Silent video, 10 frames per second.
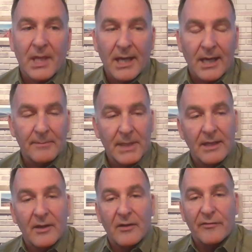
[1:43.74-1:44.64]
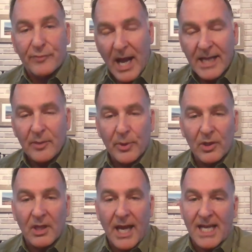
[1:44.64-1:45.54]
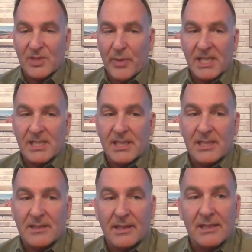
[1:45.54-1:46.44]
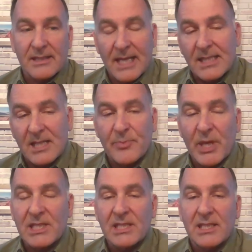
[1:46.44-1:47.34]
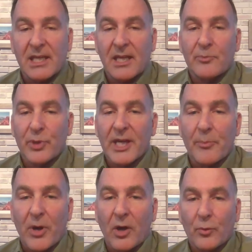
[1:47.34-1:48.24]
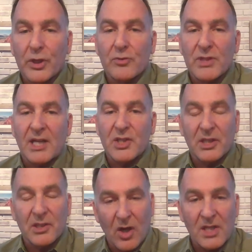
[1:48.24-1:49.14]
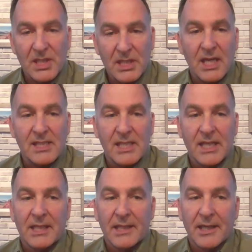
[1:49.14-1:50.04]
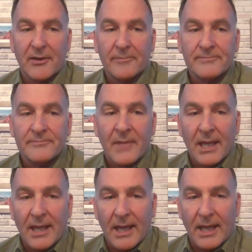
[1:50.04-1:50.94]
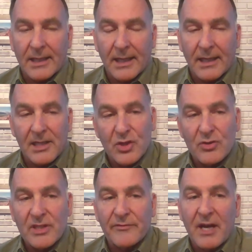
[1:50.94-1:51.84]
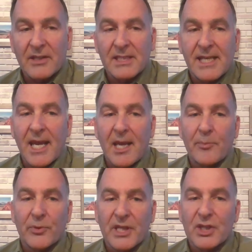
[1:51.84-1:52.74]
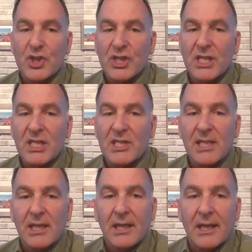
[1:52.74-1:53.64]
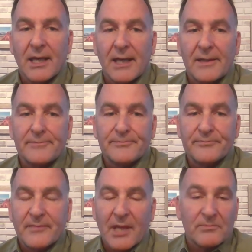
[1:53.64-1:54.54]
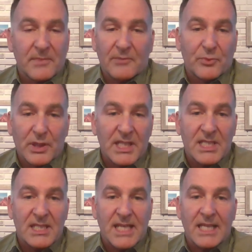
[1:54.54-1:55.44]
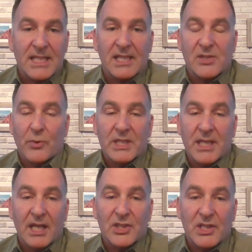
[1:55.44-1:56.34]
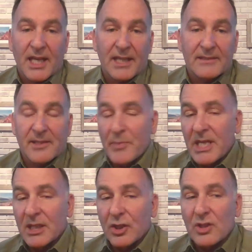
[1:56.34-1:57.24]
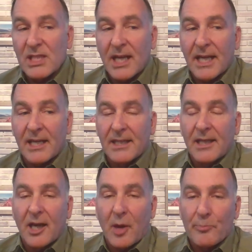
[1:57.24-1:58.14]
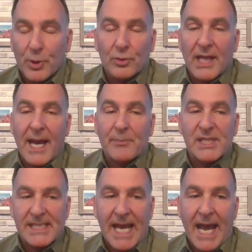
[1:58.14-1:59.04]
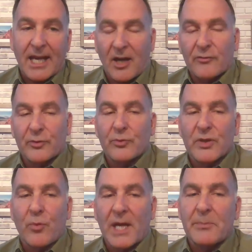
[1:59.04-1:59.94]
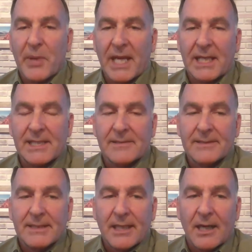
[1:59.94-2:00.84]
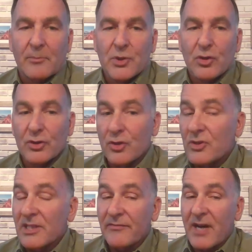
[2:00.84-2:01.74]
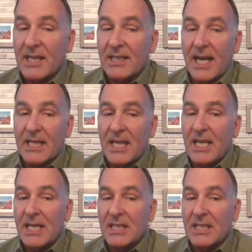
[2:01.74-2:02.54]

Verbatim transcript: Uh, friable asbestos, it, that's asbestos that can break apart when you touch it, causing dust to get in the air. And uh, it's usually found in tape or thin sheets um, it, it releases that dust when touched, and to me, it looks like a burlap sack covered with white paint. Um, you'll usually find it on heating